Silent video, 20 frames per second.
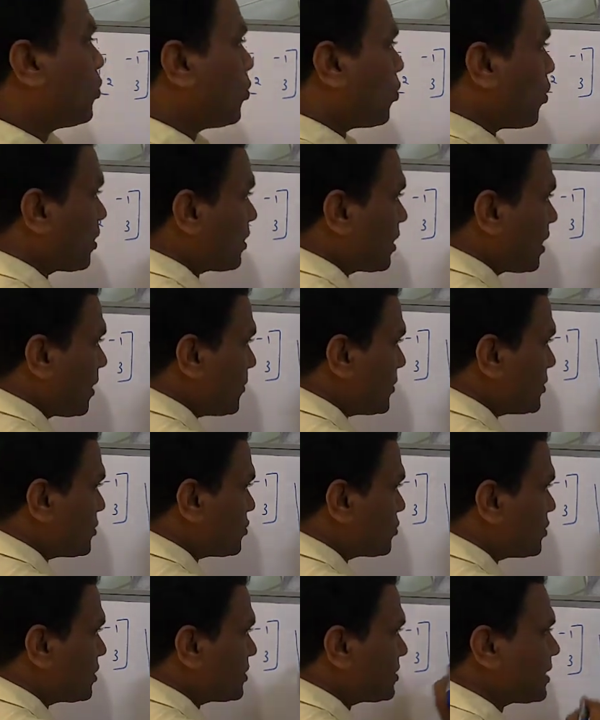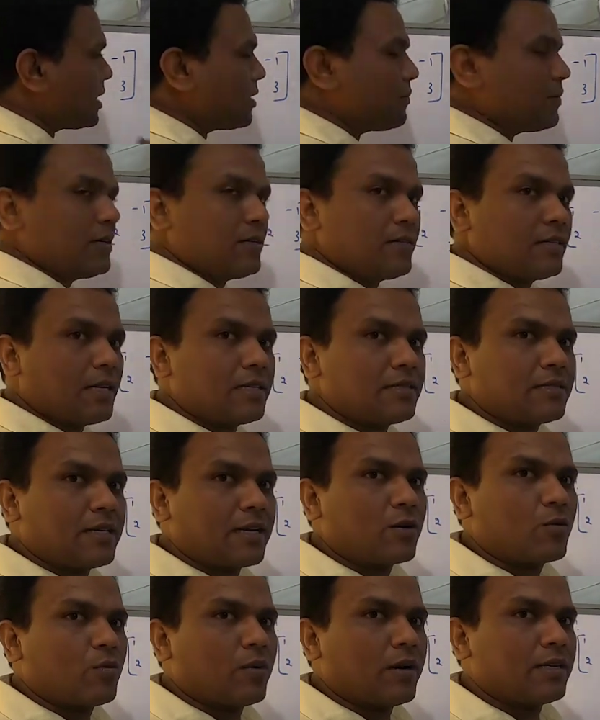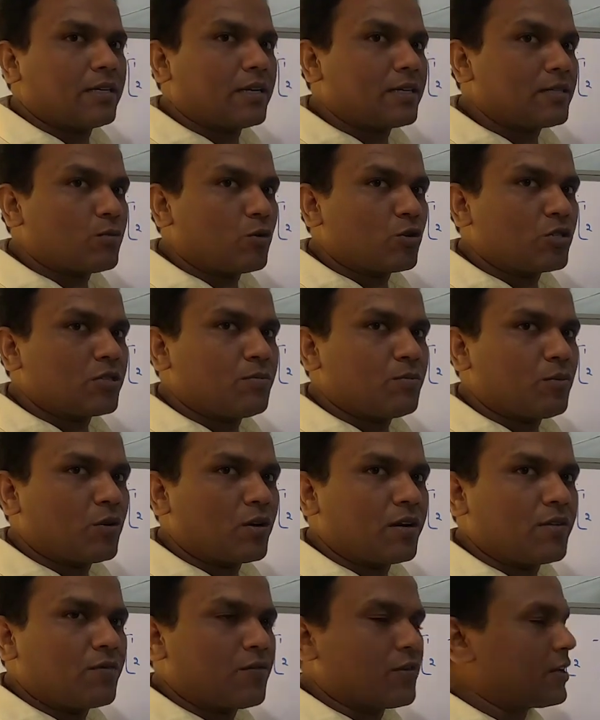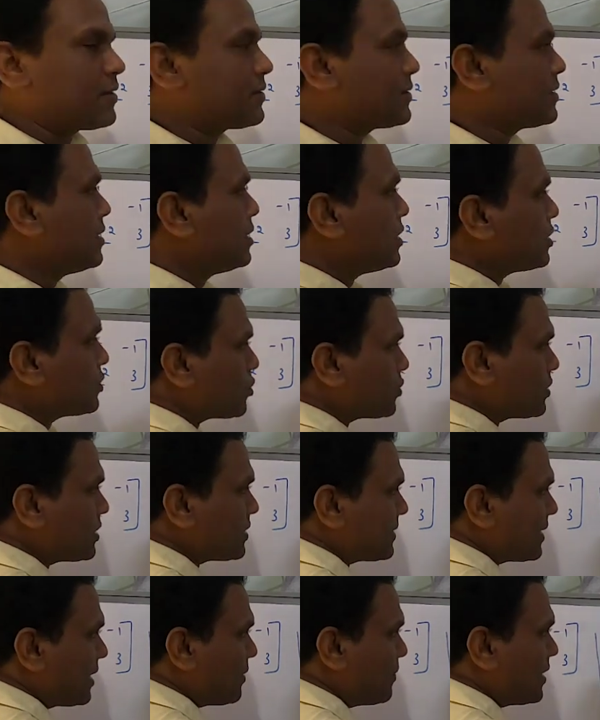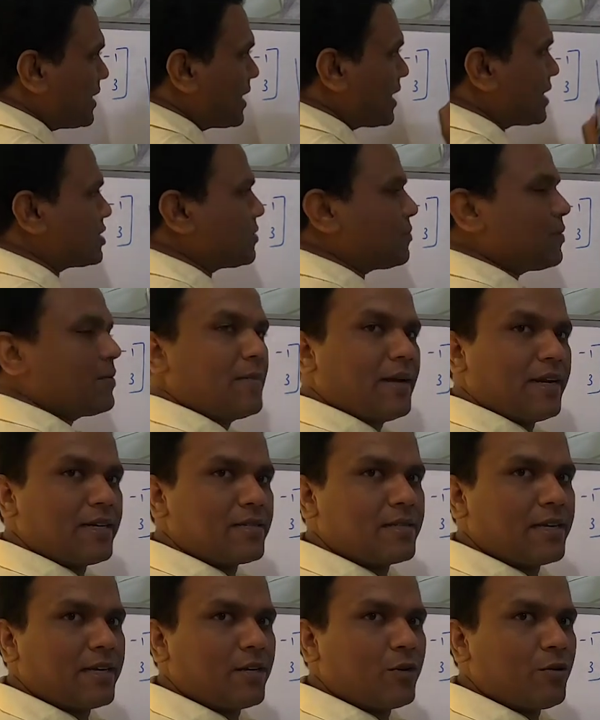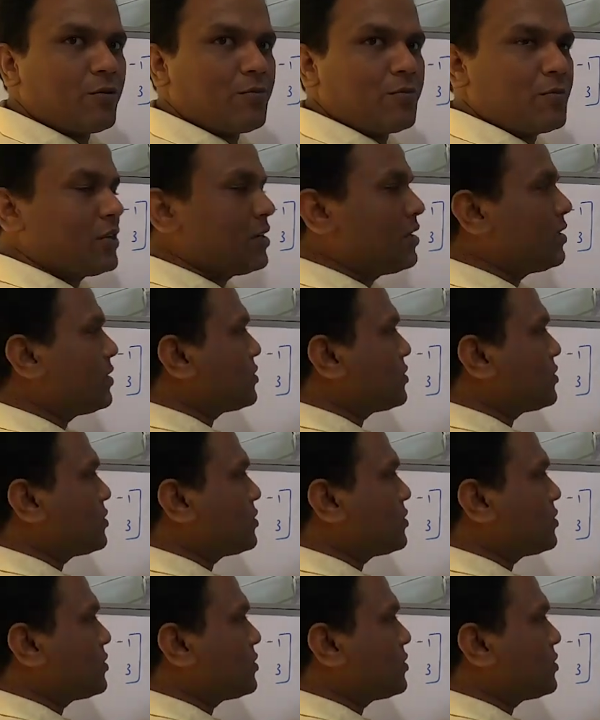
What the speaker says: What happens to this element, that is required, that is more important for us. So this element has to be made 0.